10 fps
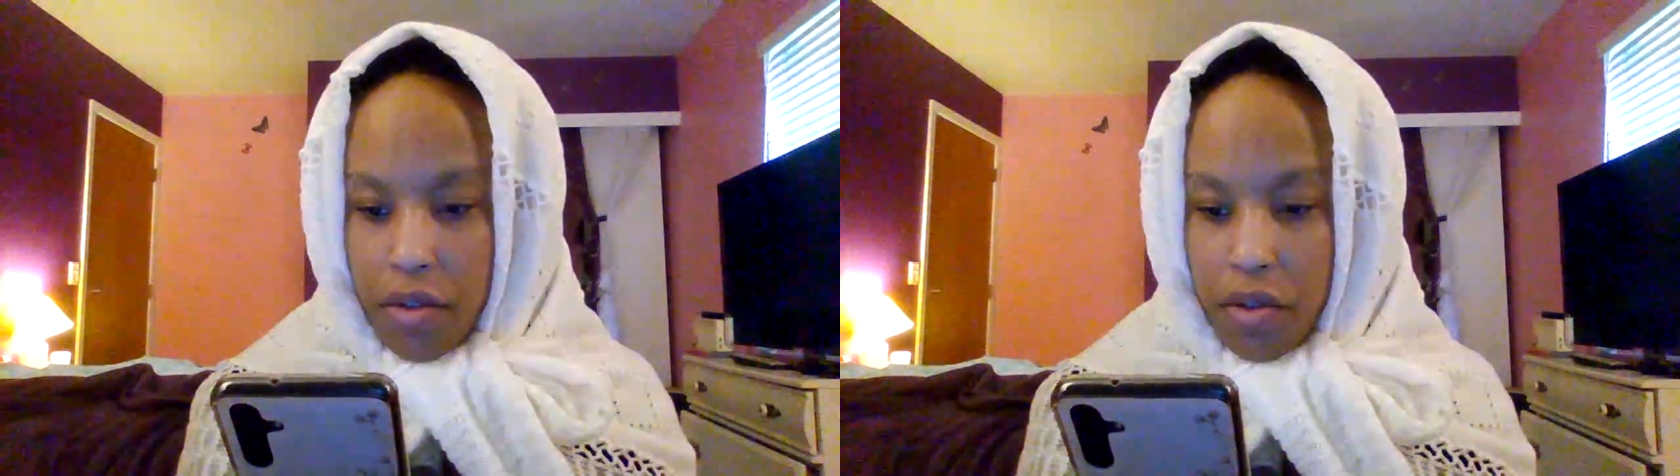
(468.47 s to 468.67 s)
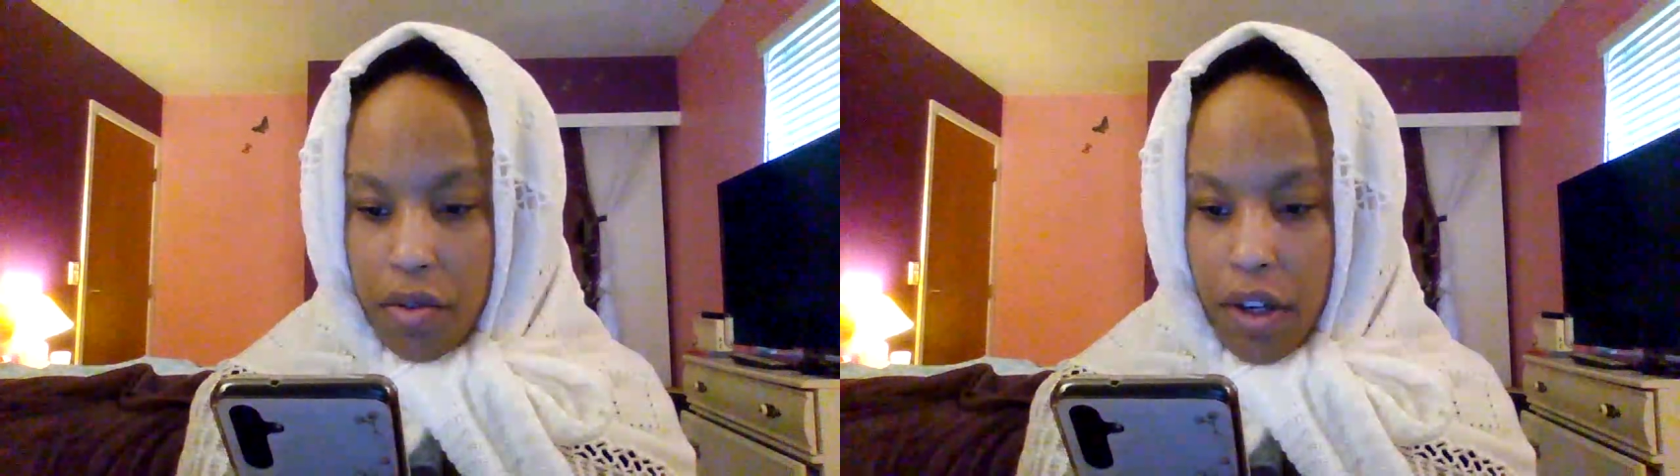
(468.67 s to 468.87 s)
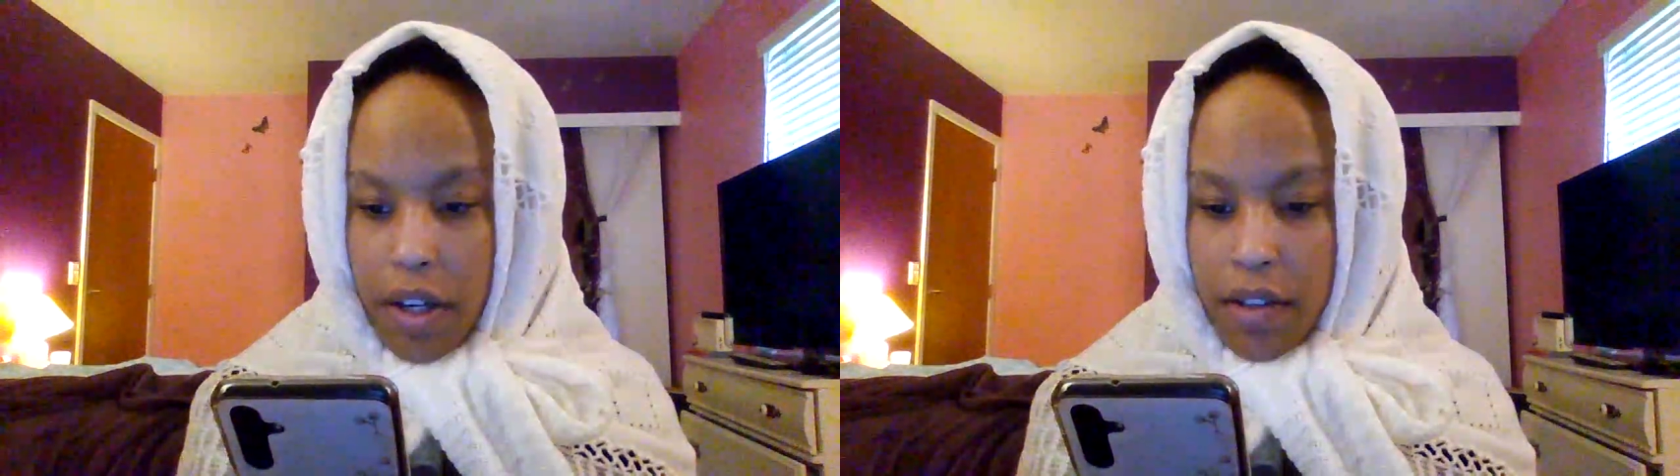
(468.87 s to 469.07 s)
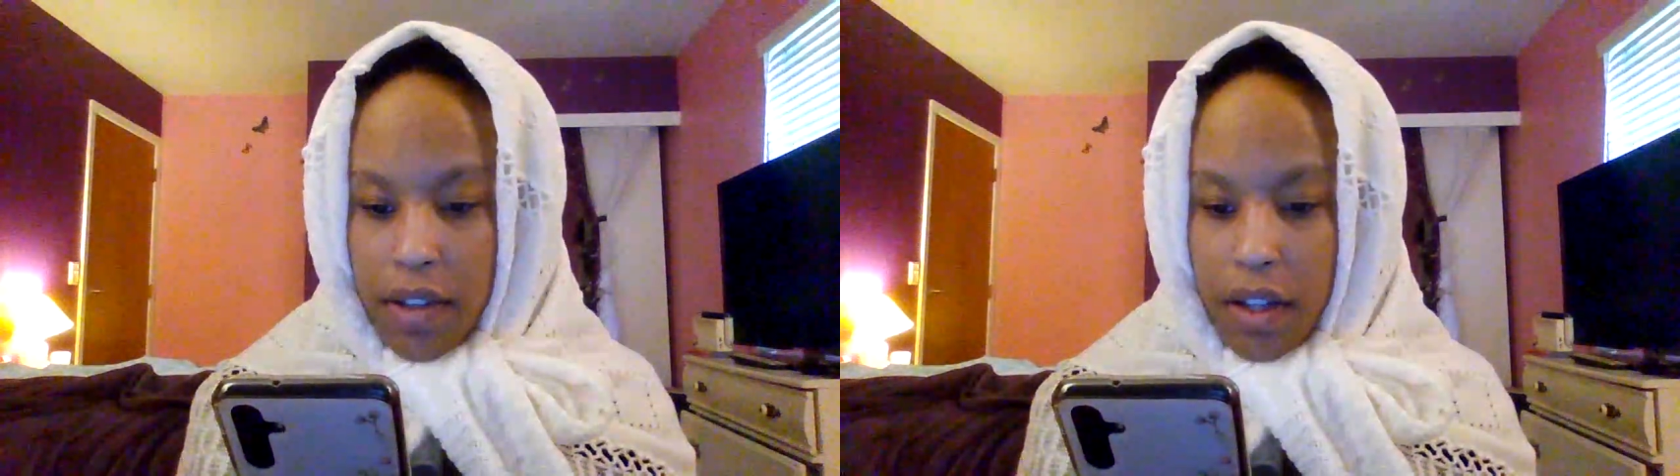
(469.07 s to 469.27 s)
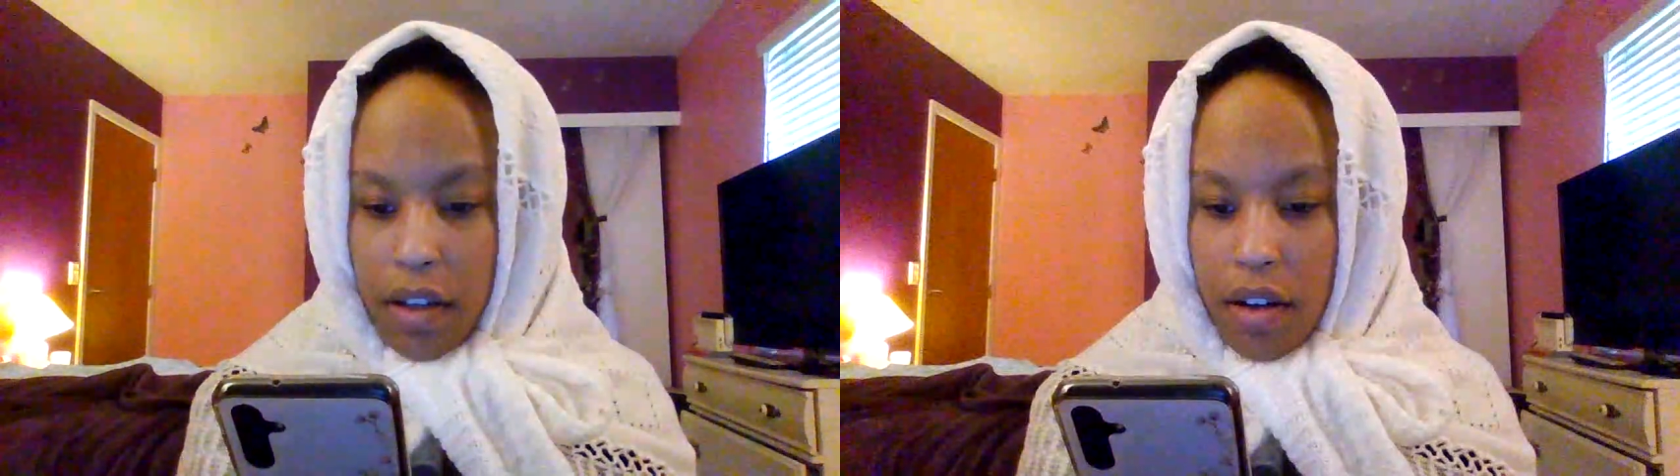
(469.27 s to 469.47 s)
Tsugai
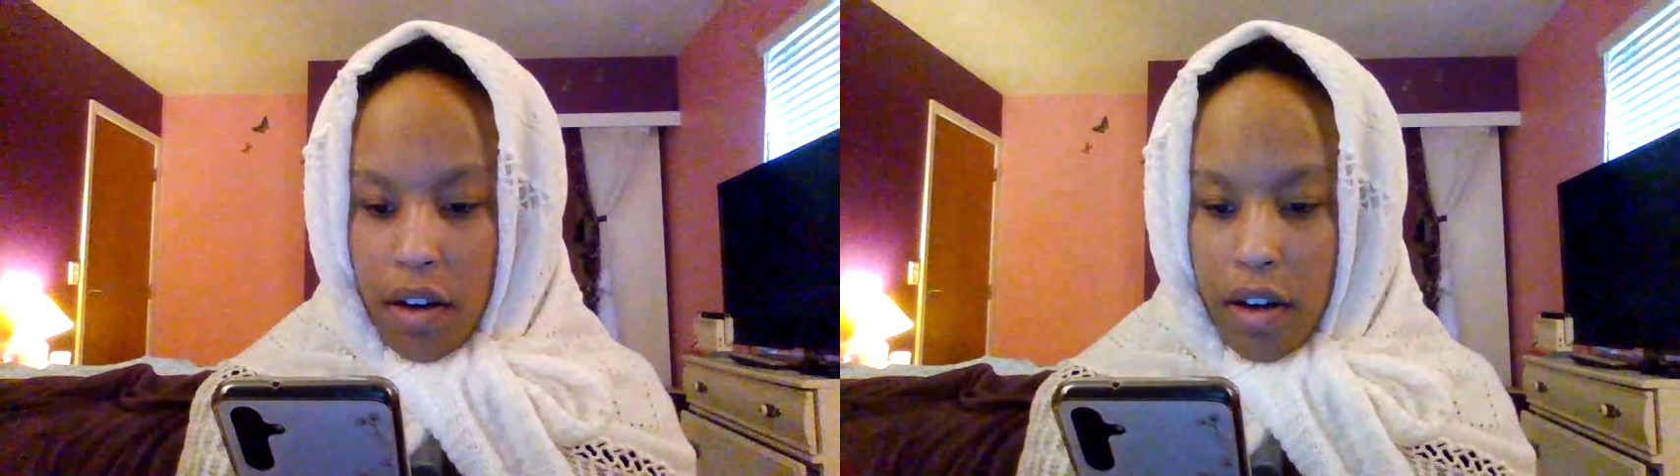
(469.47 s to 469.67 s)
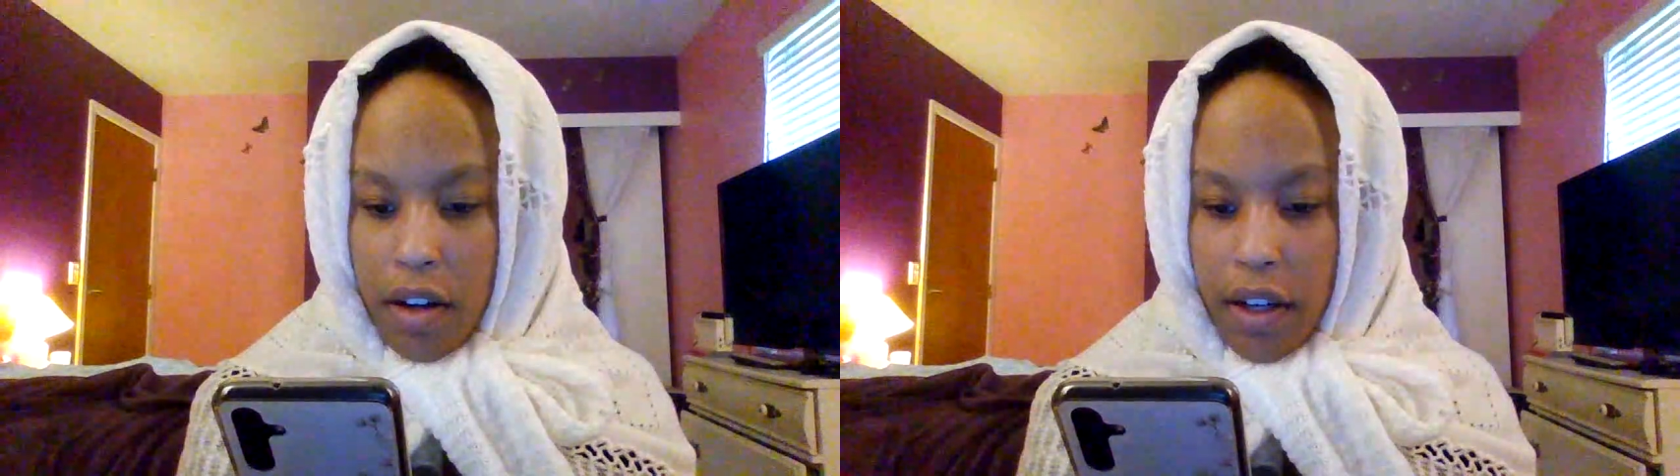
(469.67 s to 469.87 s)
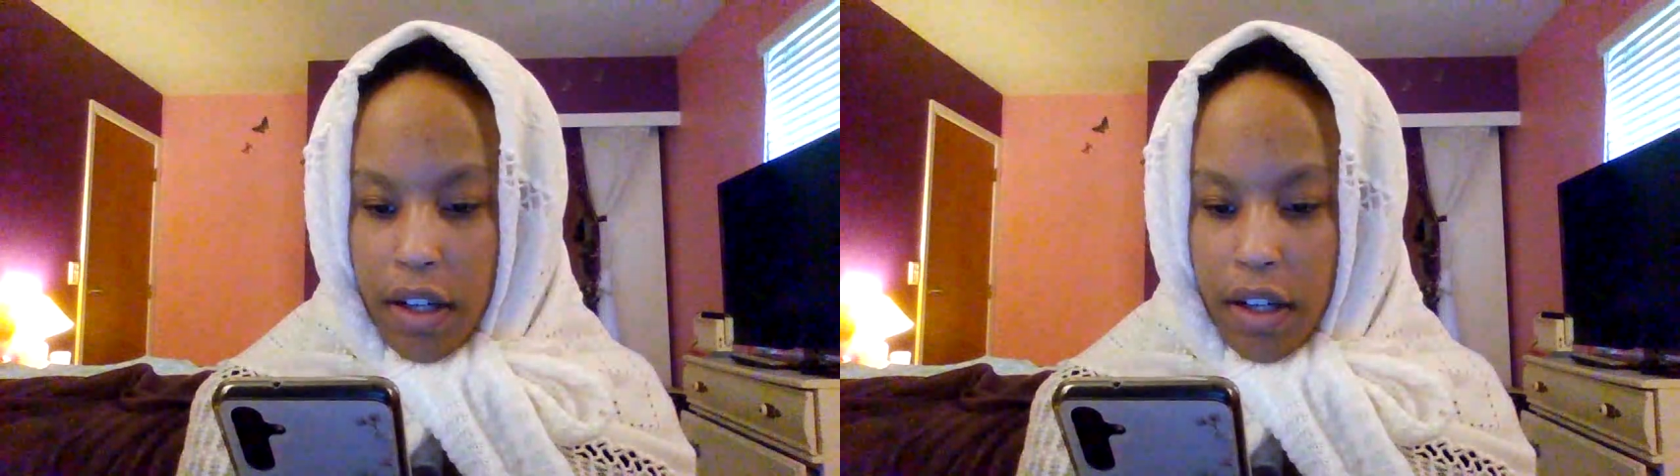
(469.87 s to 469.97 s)
standing guard.